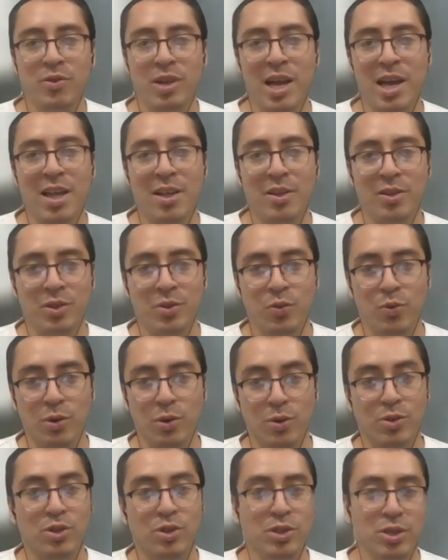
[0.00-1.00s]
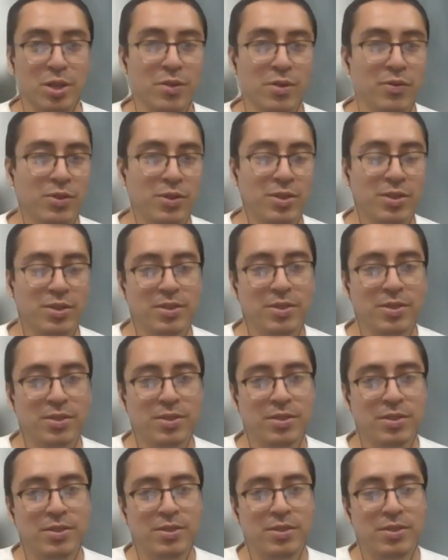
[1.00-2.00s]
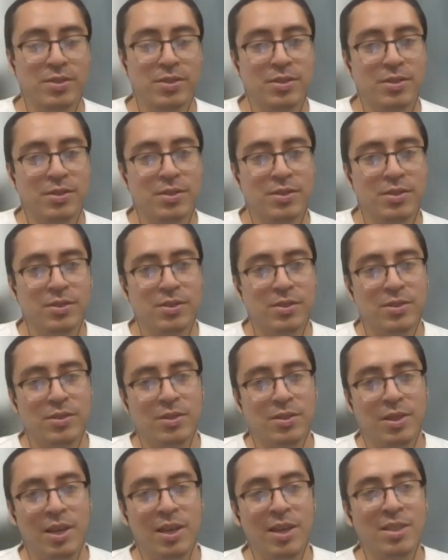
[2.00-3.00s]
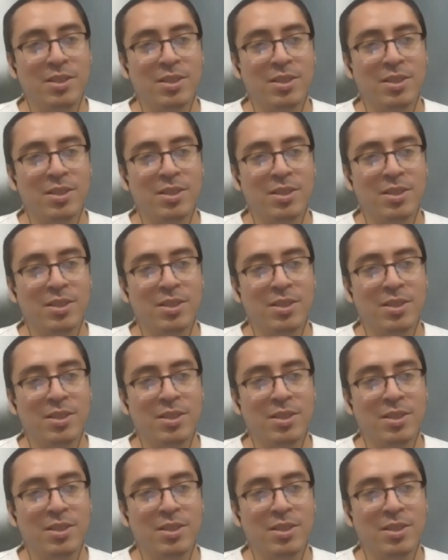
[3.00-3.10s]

reality will shift, and